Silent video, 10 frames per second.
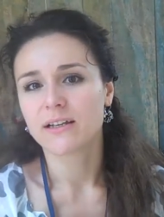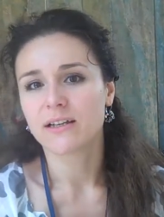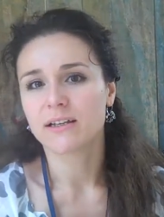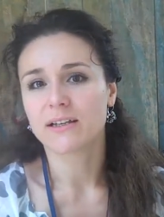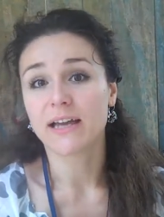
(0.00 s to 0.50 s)
Uh,
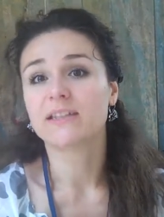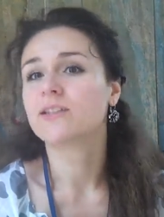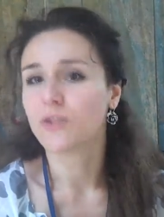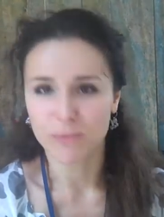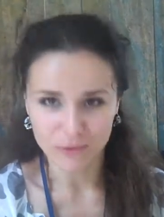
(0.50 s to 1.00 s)
I
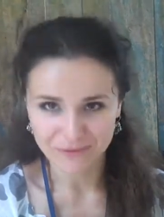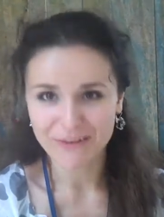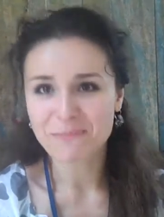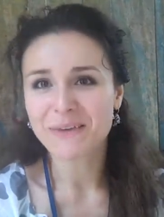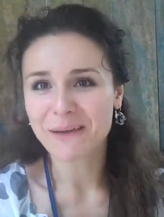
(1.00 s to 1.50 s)
didn't know about the
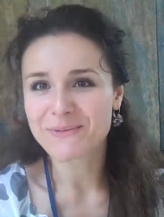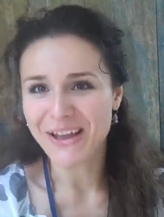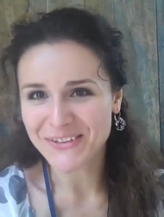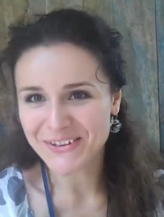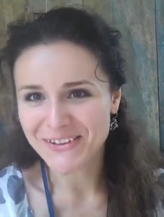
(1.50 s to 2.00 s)
flip cams
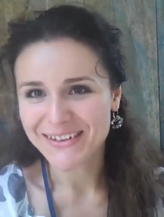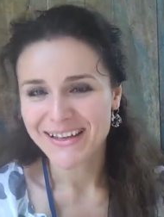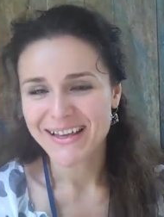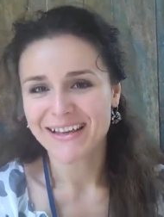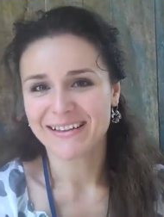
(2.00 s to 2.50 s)
either.
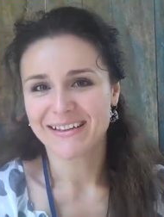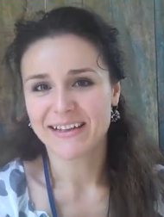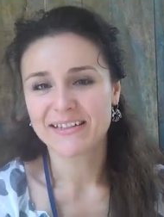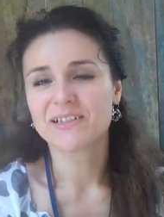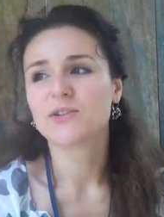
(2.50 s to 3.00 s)

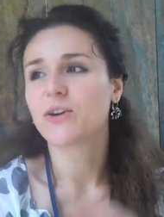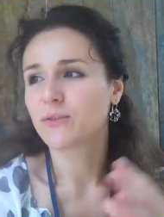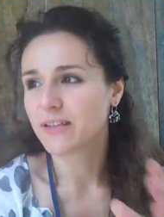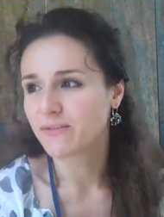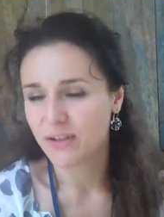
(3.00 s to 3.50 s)
Uh, I didn't know
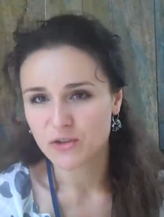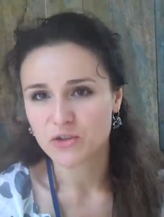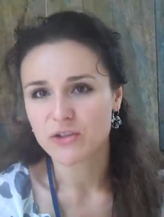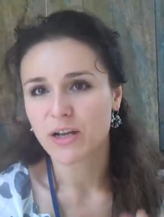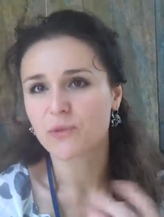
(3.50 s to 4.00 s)
how they
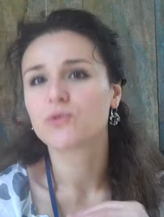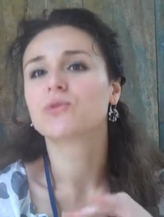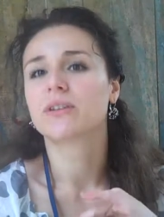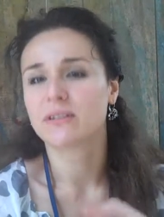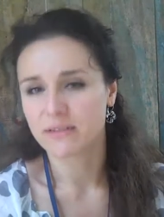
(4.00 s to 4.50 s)
function, how you
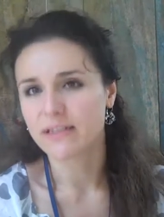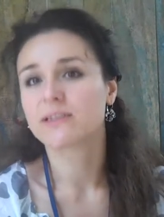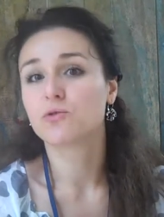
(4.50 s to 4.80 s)
can that